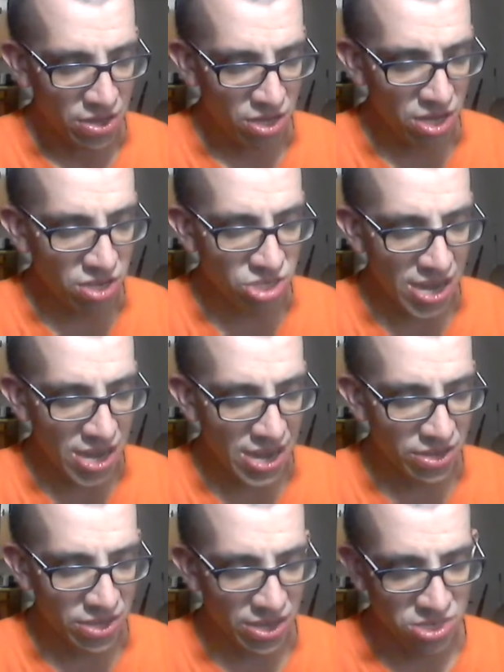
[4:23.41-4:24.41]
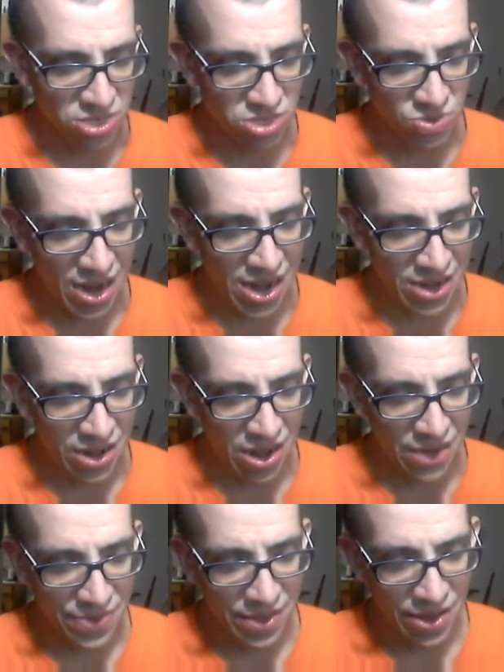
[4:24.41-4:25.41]
Looks like the squad
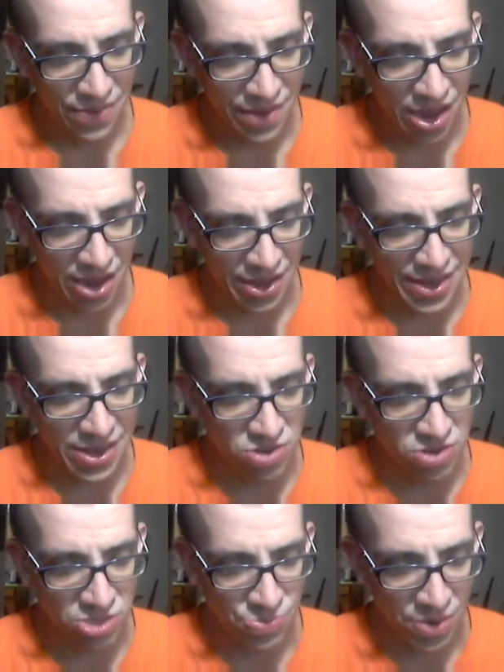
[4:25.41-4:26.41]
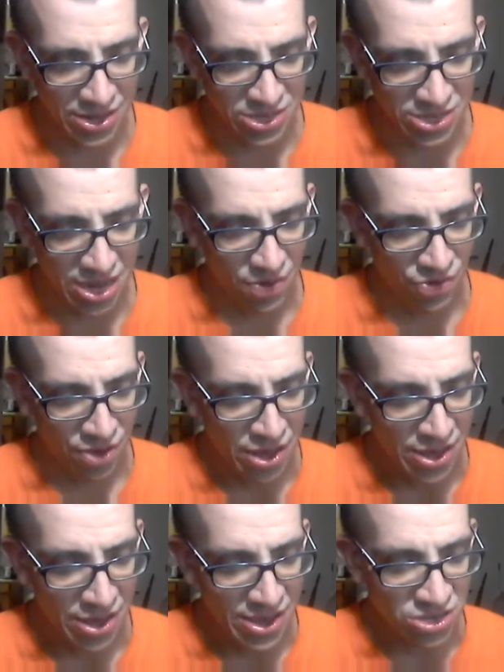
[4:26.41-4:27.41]
are heels, but he's not with it.
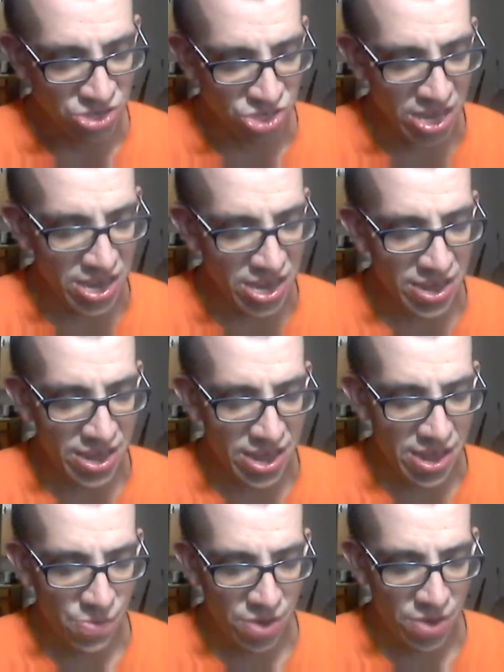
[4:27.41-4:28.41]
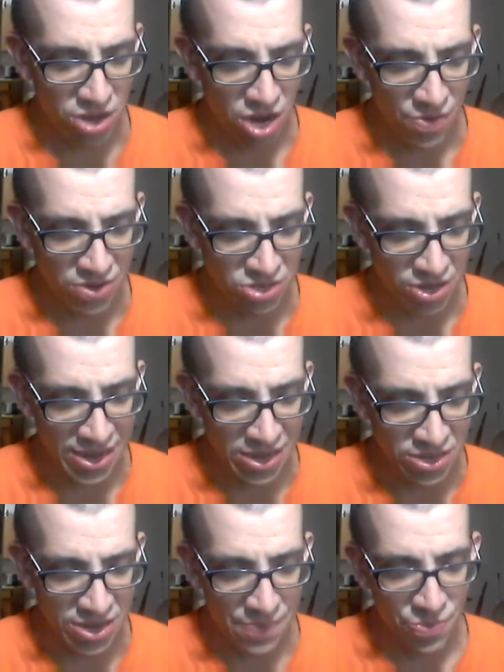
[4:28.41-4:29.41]
D&E recovered to
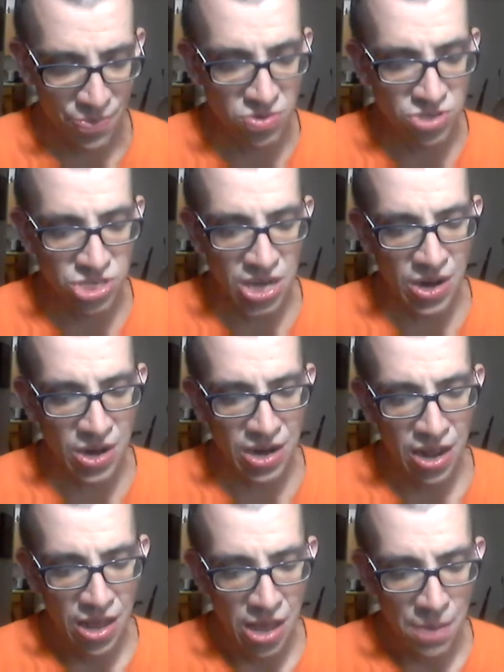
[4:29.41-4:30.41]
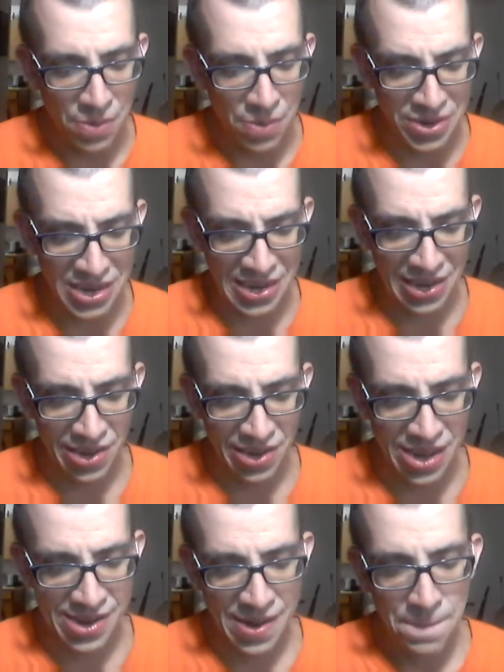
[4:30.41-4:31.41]
hit the moonsault, but
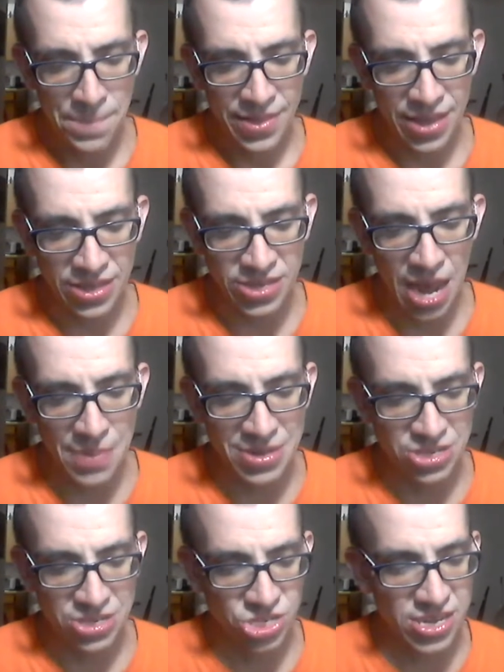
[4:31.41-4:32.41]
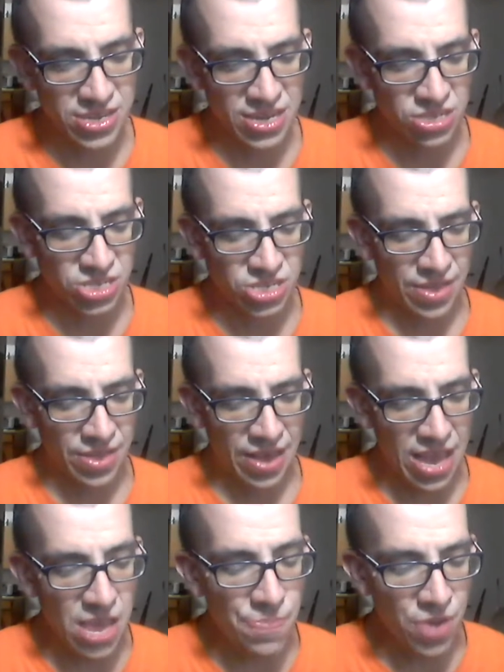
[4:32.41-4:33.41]
then Gama Singh gets on the
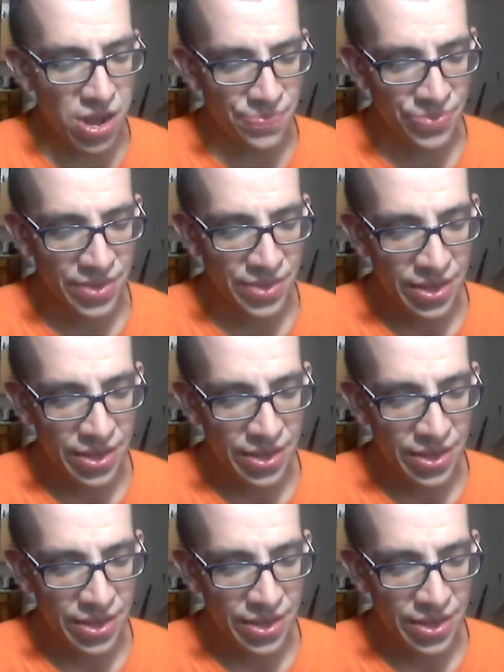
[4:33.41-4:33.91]
apron.